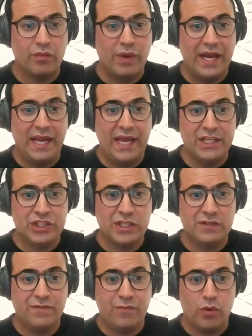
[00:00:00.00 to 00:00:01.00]
right
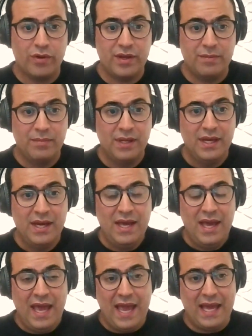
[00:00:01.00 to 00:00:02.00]
agent for them.
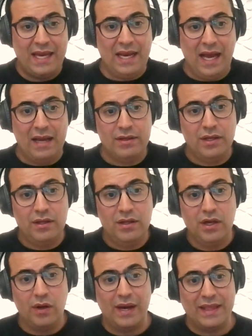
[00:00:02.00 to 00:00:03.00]
And,
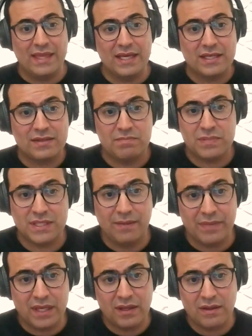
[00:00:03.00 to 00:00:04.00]
you know, I think
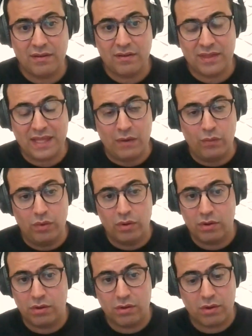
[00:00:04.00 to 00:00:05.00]
something that
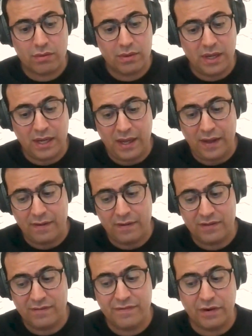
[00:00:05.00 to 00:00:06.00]
we're
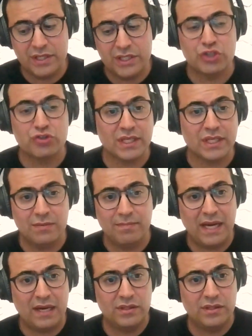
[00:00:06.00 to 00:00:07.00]
very strict
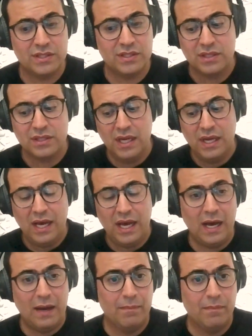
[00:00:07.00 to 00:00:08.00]
about is
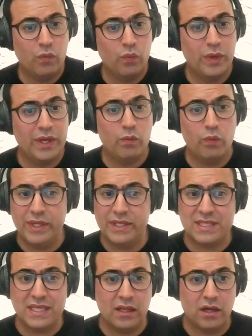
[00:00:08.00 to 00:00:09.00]
we
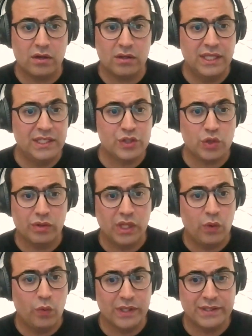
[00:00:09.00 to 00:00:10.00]
sell our leads
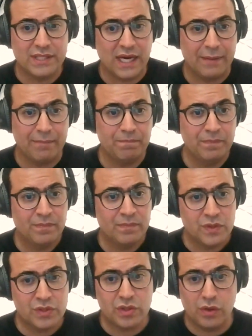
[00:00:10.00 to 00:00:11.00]
only one time.
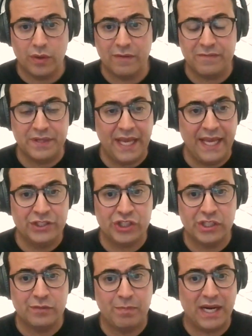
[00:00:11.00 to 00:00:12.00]
So if an
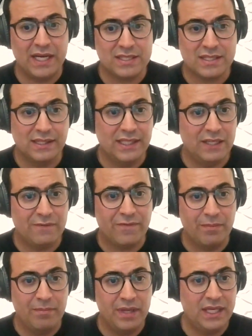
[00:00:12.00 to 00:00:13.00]
agent buys the lead
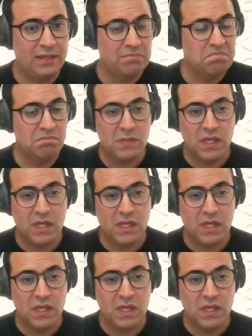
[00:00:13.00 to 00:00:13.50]
from me,